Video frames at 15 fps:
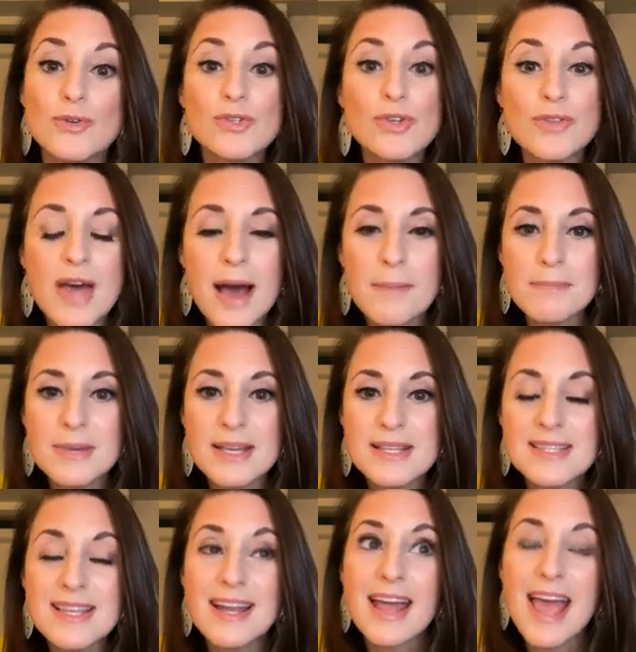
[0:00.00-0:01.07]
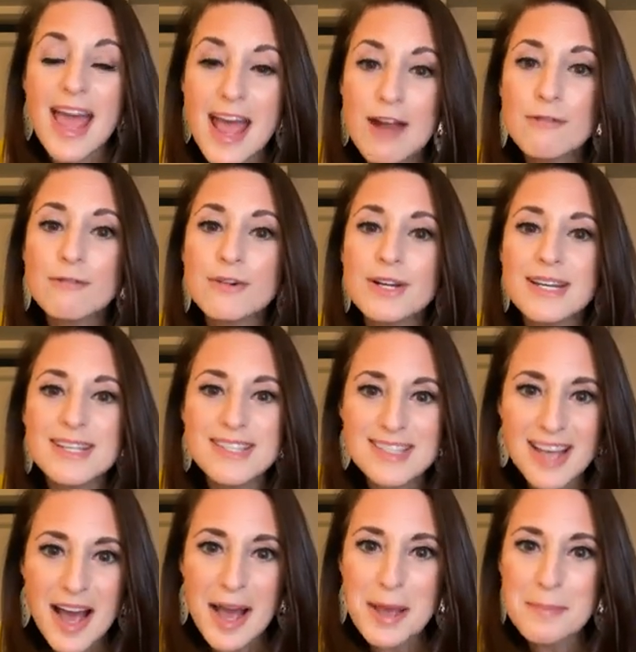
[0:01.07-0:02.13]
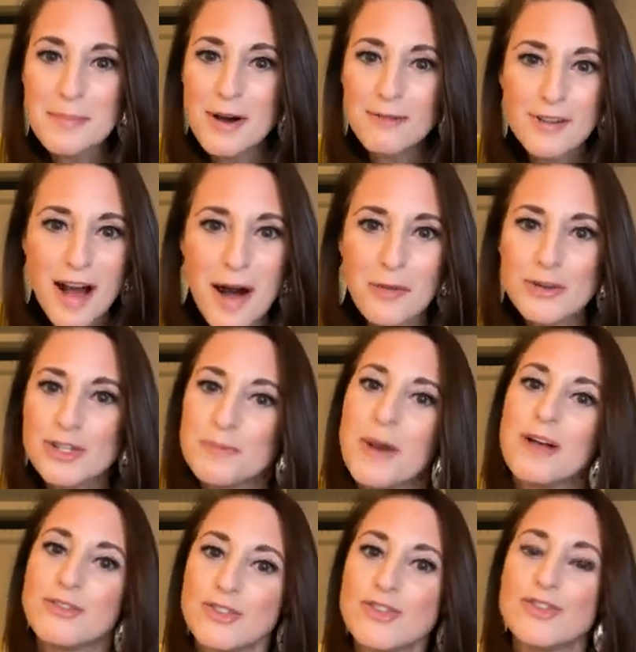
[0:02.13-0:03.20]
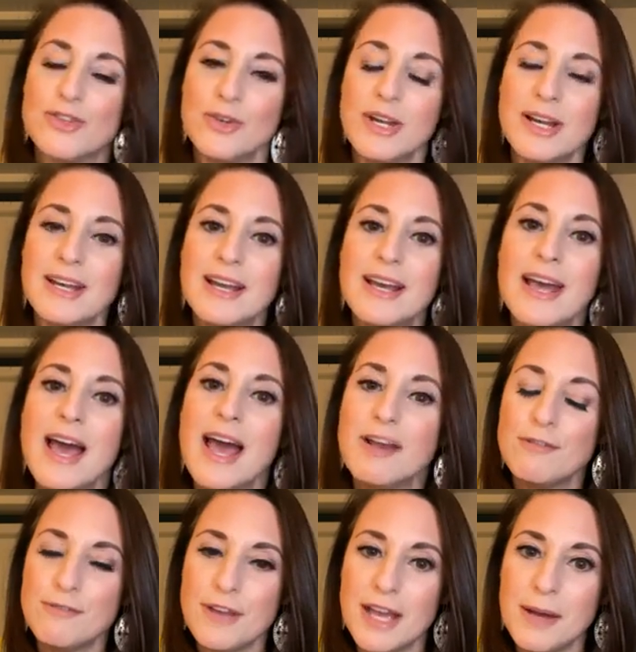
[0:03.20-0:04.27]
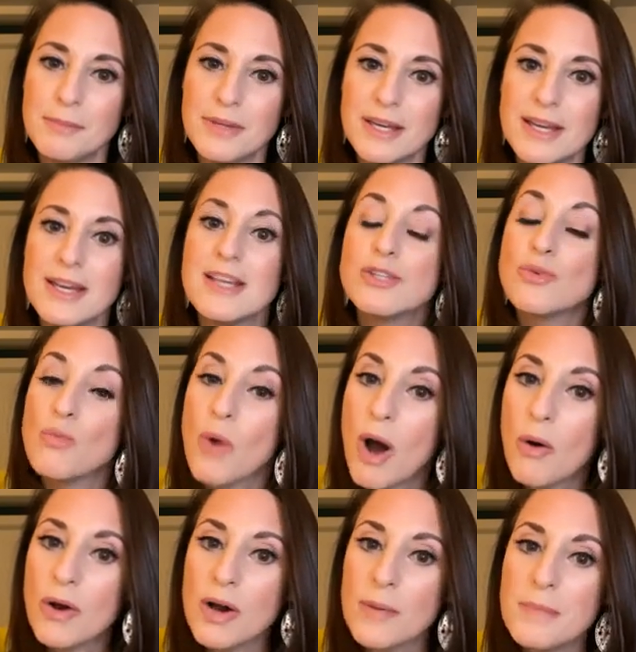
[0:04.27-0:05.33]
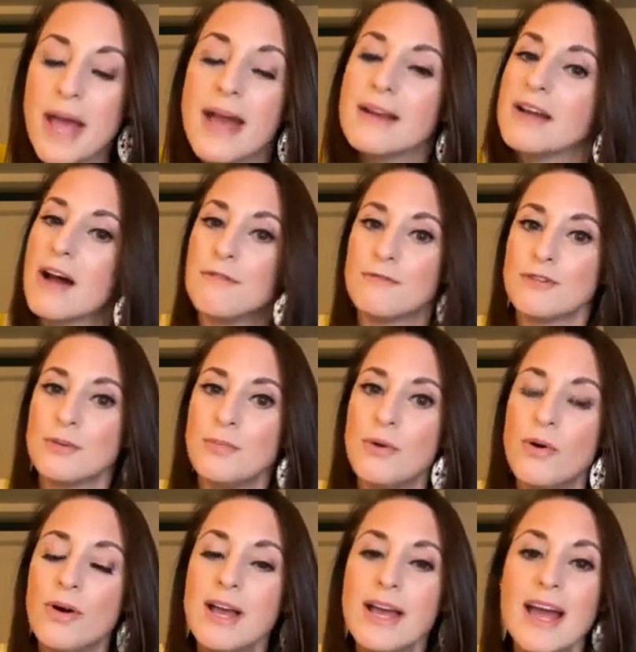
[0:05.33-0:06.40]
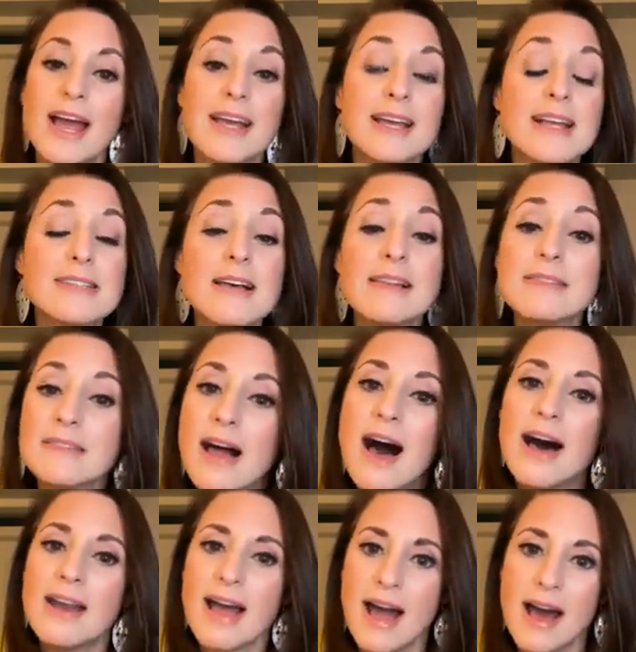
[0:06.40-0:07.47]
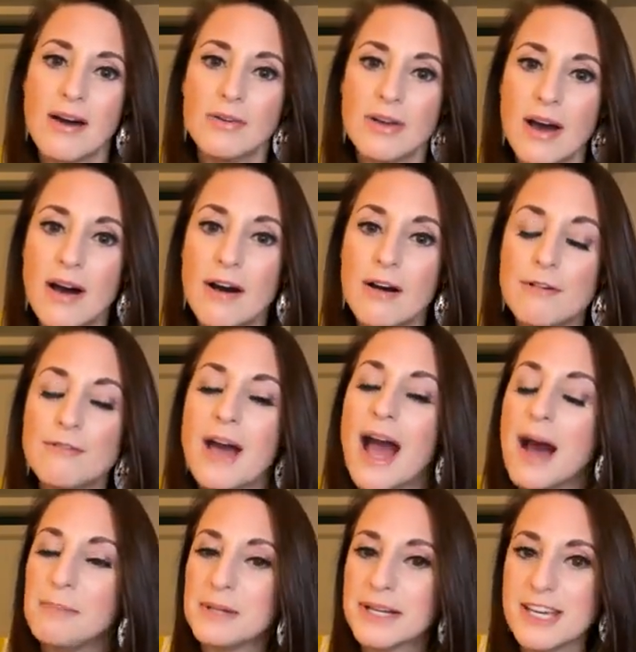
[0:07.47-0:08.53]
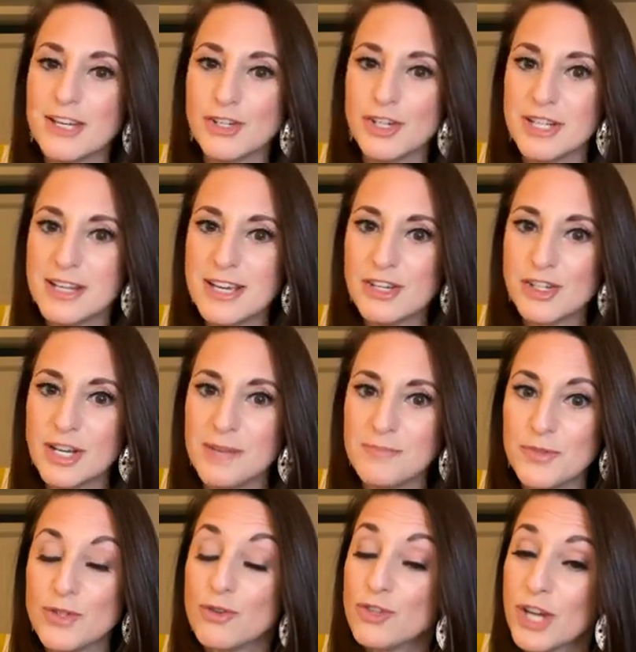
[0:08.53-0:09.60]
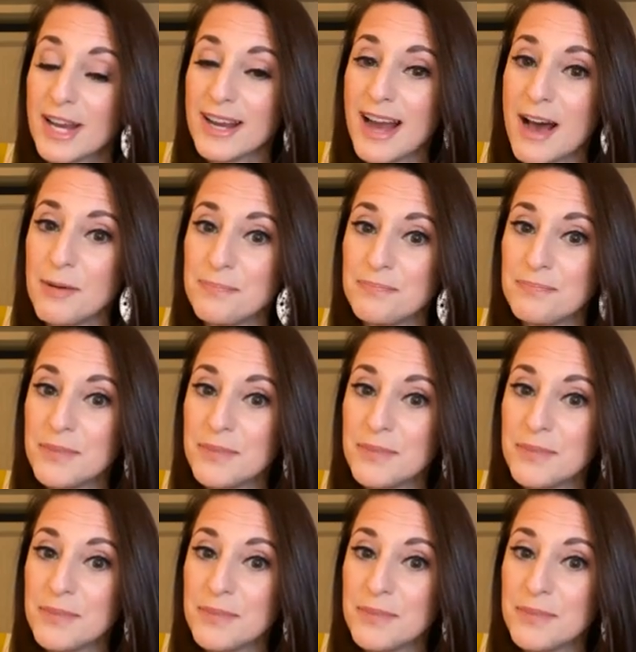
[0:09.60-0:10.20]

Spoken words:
So that means that every type of college-bound student and family is welcome and comfortable and gets a lot out of Application Nation. So check it out.